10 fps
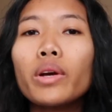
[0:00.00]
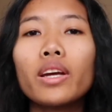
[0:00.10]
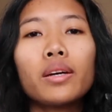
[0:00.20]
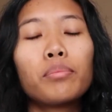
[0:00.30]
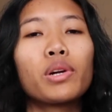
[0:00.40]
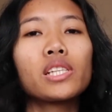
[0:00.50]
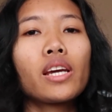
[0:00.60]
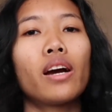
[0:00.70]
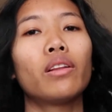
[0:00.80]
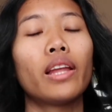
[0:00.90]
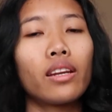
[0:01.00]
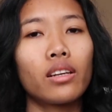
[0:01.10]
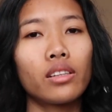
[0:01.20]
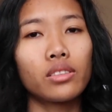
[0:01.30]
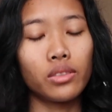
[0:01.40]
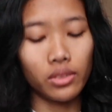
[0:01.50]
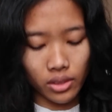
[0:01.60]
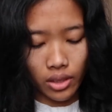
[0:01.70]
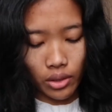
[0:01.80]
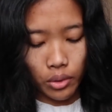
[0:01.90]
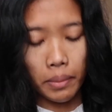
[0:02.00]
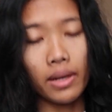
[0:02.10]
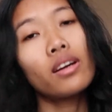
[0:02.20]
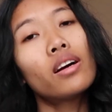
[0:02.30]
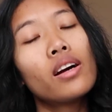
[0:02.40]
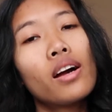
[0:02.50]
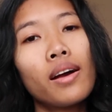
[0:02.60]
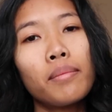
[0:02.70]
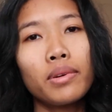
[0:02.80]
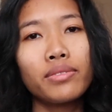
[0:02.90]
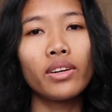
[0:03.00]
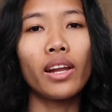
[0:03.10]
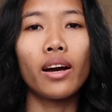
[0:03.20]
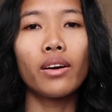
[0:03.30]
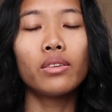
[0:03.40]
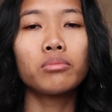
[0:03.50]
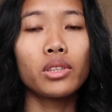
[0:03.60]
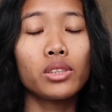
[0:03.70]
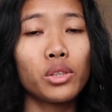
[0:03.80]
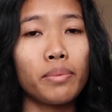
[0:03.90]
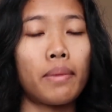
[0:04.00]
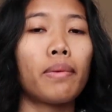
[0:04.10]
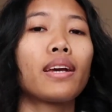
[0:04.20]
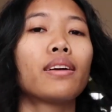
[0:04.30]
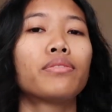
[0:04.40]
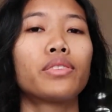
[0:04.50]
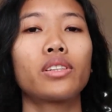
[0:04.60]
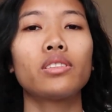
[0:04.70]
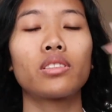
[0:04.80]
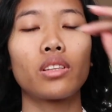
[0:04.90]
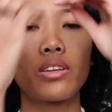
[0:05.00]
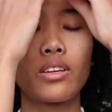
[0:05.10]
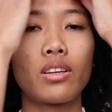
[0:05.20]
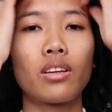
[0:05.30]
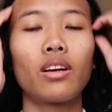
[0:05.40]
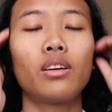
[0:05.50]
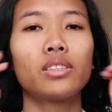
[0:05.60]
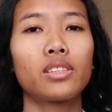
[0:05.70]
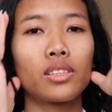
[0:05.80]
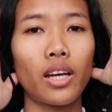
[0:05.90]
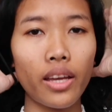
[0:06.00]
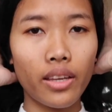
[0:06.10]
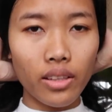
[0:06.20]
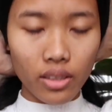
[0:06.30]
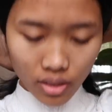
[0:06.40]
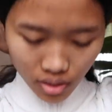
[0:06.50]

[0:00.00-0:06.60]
We're gonna brush it out later, so it's gonna look better. But for now, I'm gonna do my makeup first, so I'll just tie it.